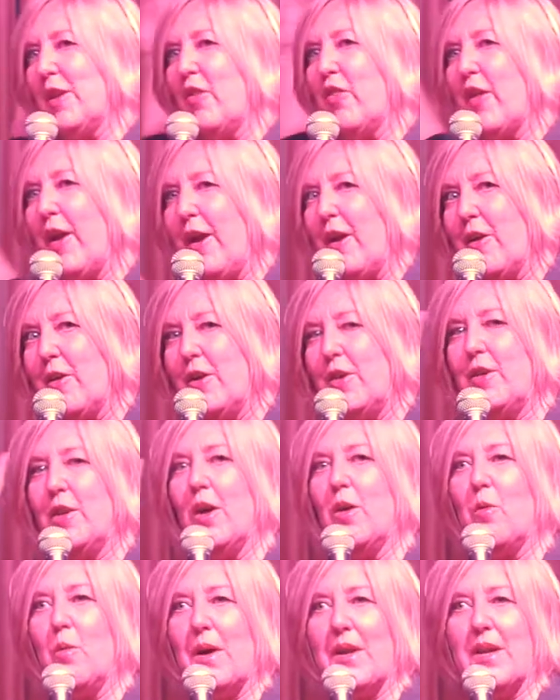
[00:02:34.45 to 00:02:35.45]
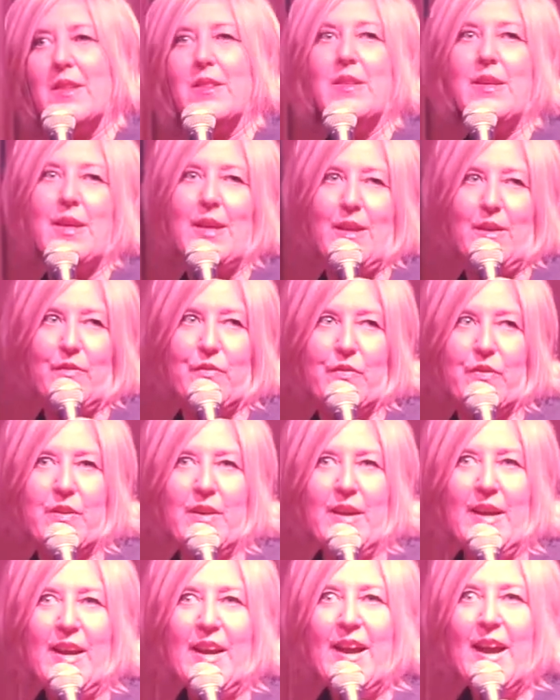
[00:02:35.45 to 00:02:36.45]
there. You don't want to leave.
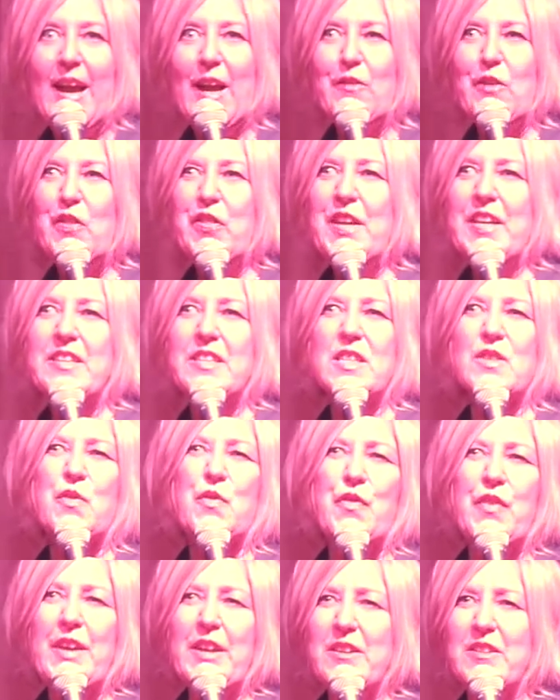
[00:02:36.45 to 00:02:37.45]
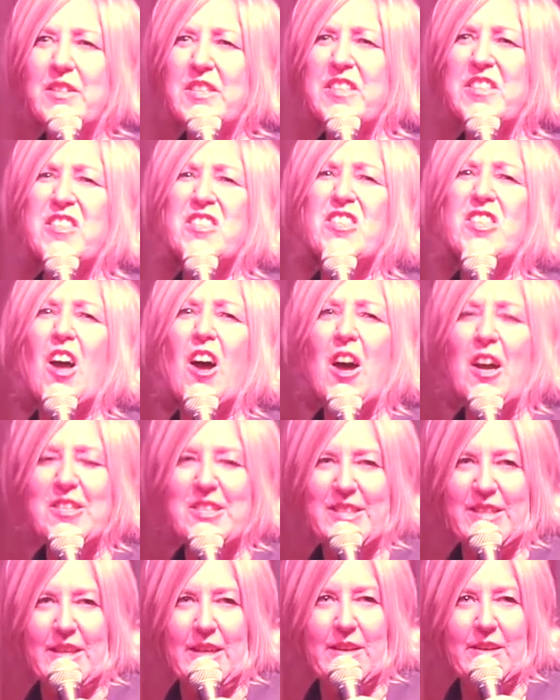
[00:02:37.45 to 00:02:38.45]
Everything just feels
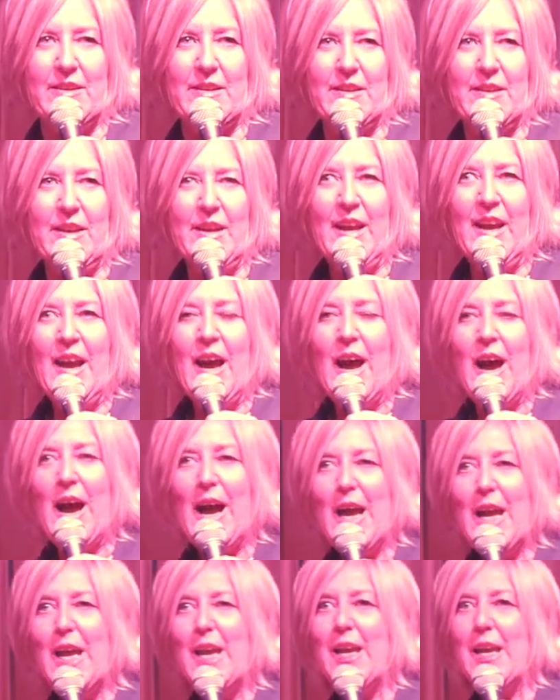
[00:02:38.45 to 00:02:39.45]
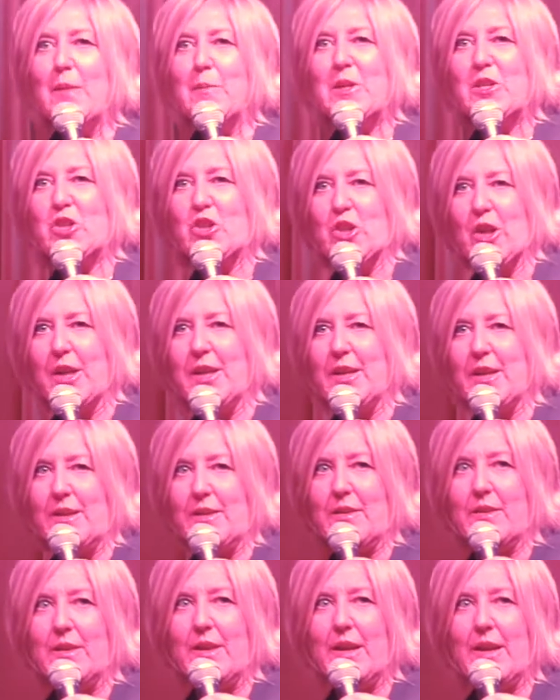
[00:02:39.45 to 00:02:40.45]
exhausting. I am a
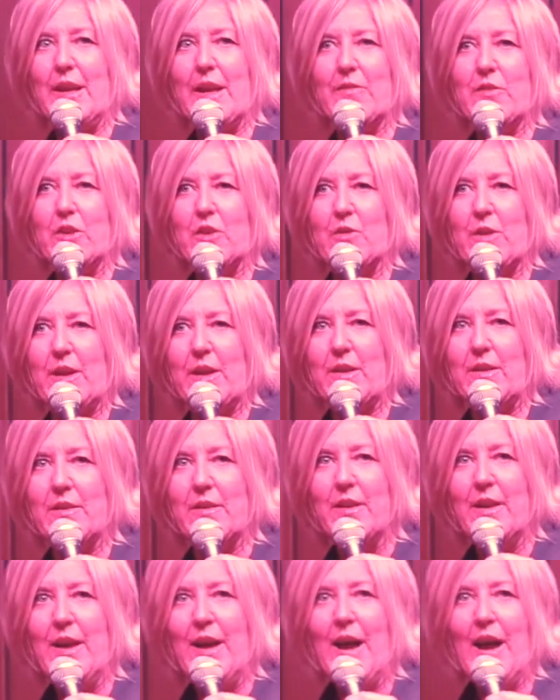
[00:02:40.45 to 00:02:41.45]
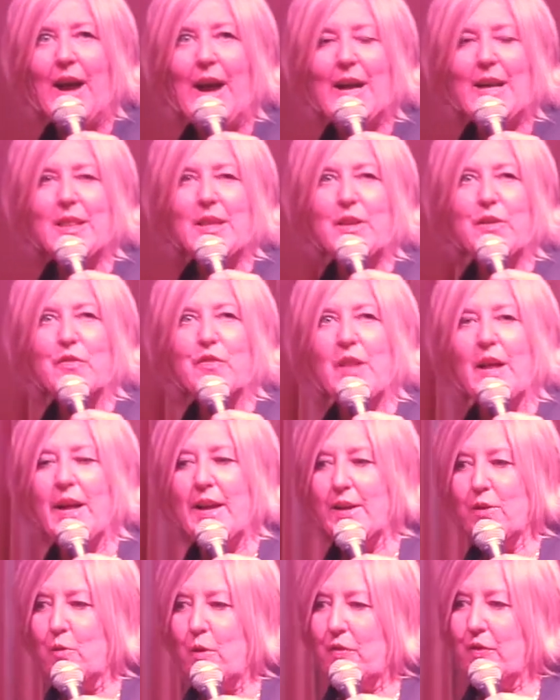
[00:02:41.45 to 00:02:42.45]
shut-in in Evergreen. I live
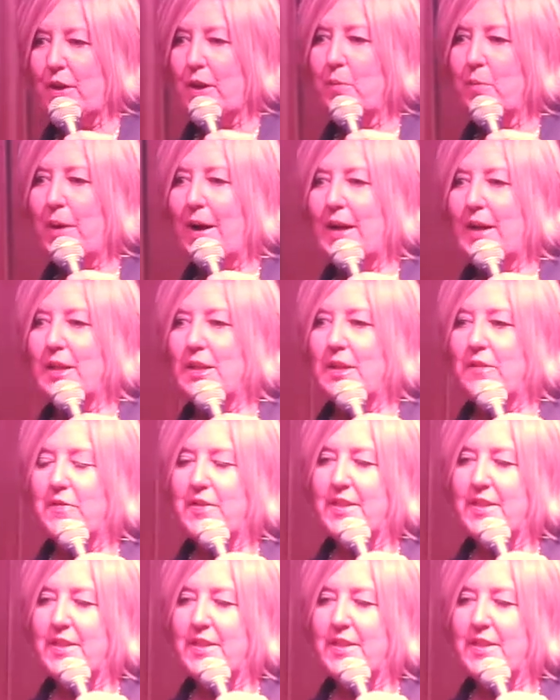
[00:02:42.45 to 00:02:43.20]
like within a mile of